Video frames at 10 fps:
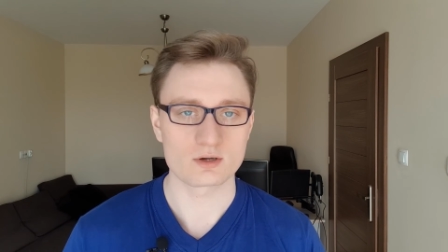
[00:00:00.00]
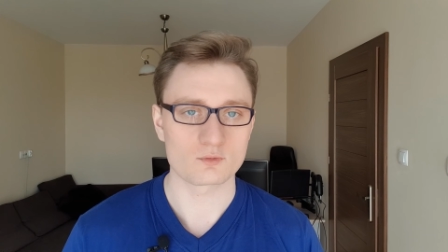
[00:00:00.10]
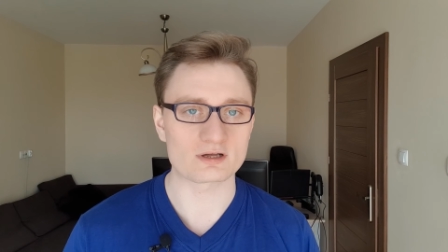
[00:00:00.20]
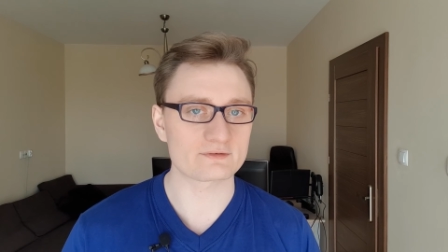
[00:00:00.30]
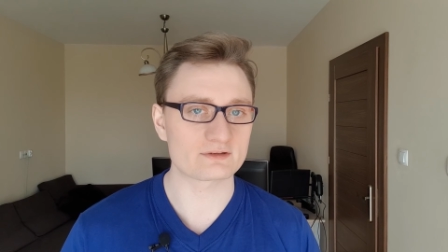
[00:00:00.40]

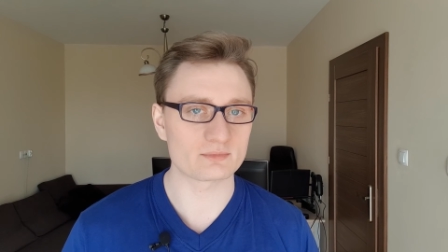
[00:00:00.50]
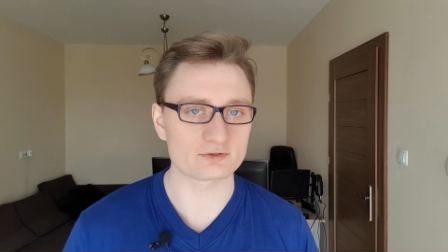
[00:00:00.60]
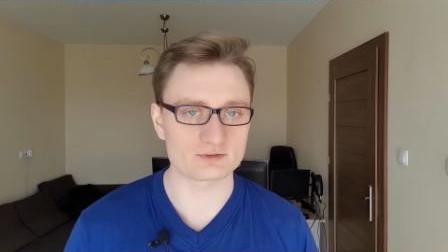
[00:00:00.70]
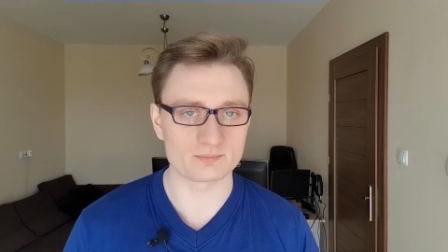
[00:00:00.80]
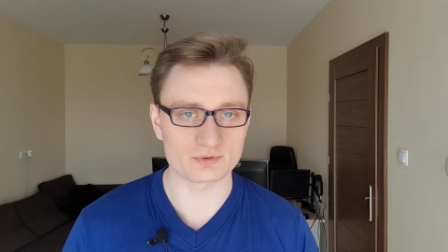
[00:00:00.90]
One of the
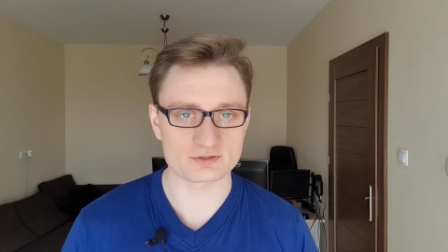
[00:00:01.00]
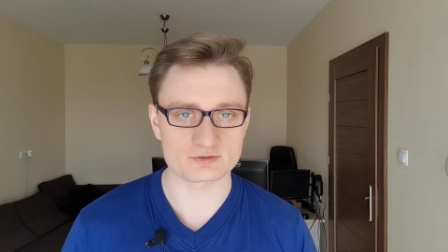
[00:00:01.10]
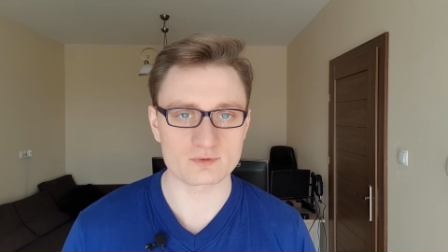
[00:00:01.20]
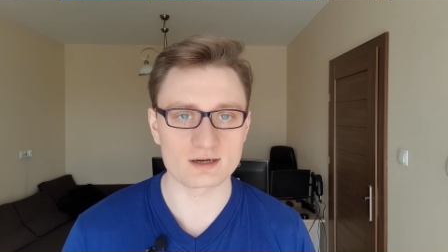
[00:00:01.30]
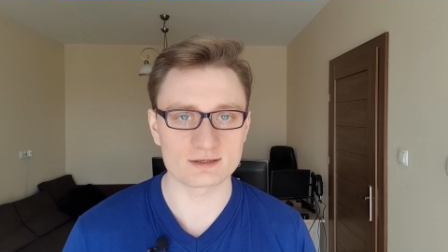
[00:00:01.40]
most
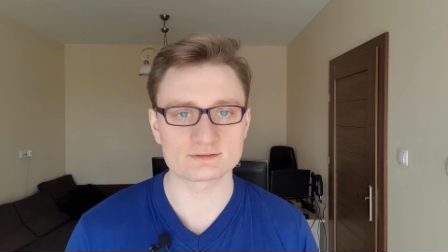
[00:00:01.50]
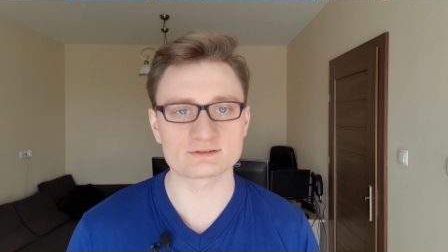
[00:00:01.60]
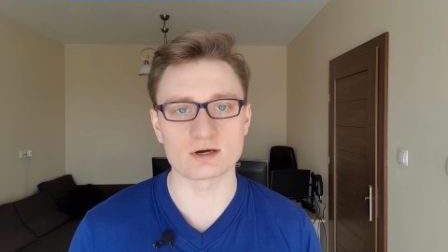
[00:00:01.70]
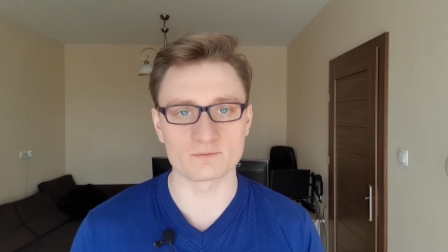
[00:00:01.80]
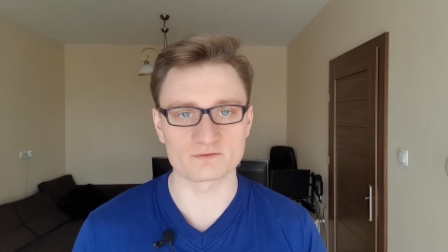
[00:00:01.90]
important
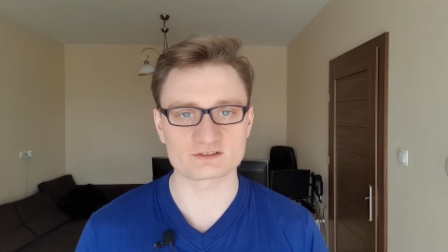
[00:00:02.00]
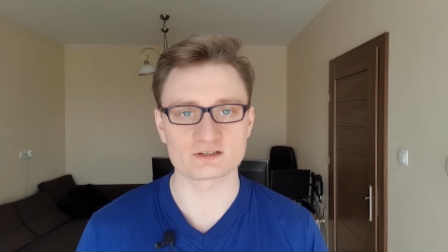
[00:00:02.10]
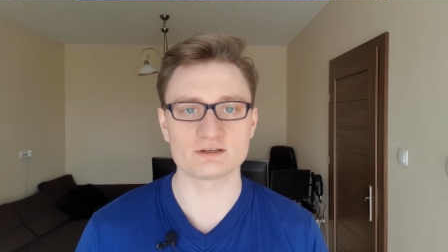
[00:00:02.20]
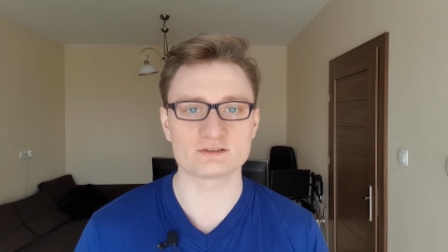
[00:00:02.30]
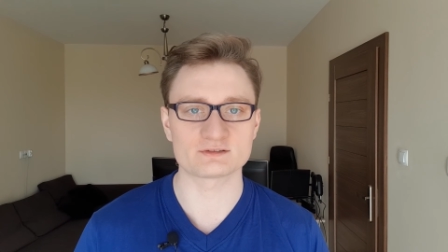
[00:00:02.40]
ones, obviously,